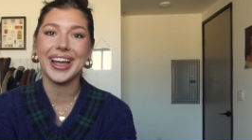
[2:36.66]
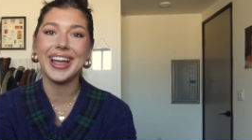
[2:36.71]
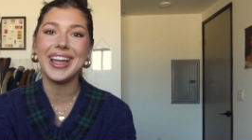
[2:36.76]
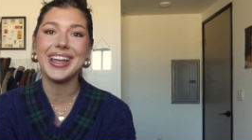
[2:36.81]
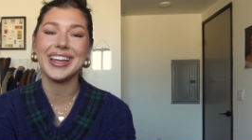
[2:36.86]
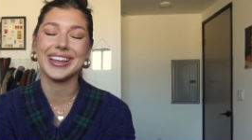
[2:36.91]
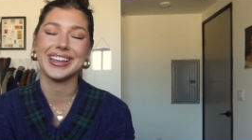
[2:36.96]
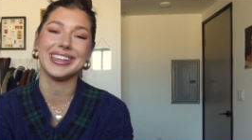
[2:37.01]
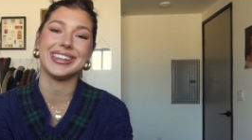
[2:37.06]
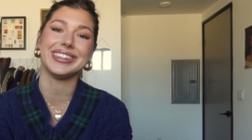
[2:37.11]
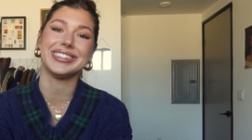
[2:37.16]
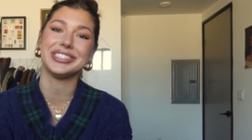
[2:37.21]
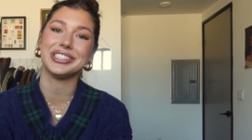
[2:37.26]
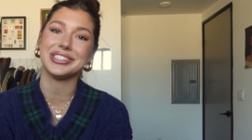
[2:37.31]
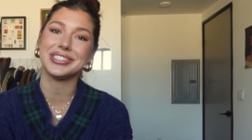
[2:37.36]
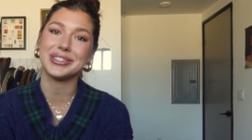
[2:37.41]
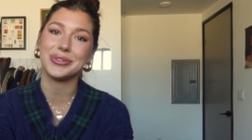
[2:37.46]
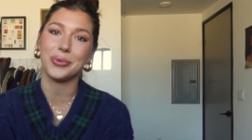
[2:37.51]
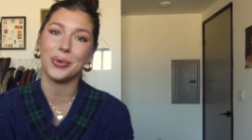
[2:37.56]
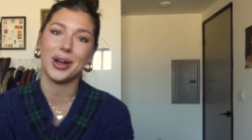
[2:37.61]
and
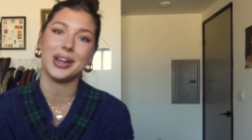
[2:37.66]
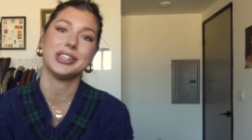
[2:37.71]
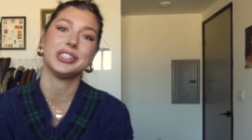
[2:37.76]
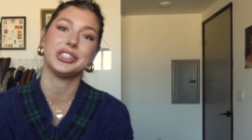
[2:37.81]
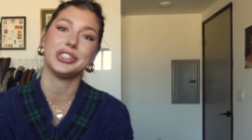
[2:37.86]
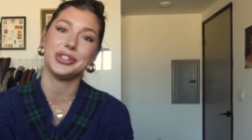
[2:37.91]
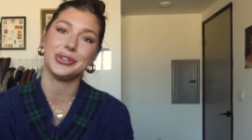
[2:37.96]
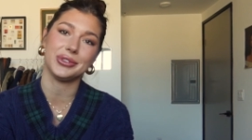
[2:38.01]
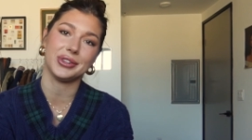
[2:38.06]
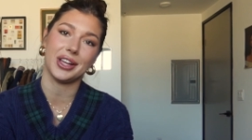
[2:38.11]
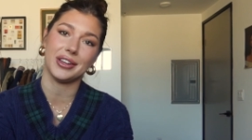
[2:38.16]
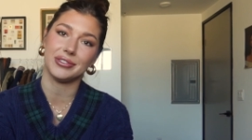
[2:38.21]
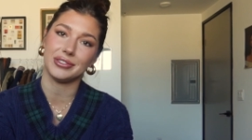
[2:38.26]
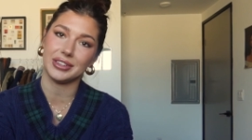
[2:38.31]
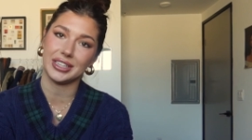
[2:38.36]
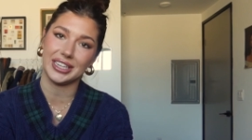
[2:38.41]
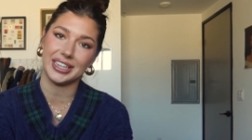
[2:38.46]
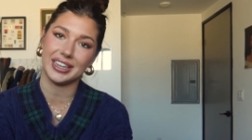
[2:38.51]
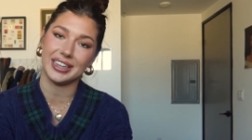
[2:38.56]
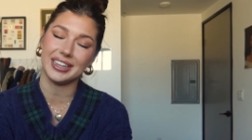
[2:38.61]
just watch you love
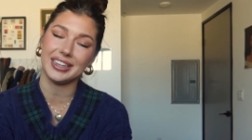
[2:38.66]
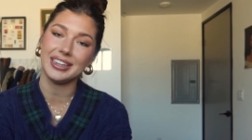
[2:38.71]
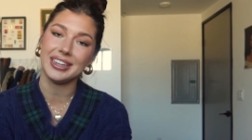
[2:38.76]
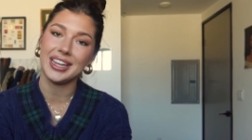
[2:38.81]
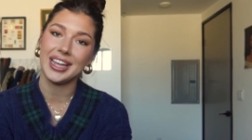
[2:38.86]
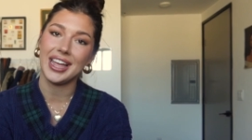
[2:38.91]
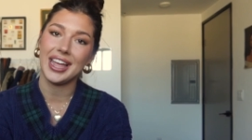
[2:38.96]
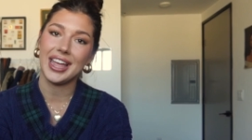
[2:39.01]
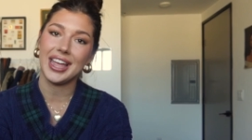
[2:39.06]
Leah.